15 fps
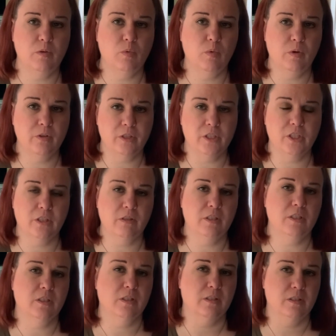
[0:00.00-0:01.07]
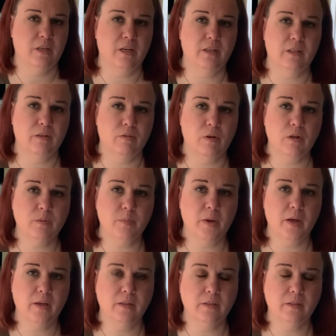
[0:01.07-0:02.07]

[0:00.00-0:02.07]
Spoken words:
or the chili to the side of the crock pot.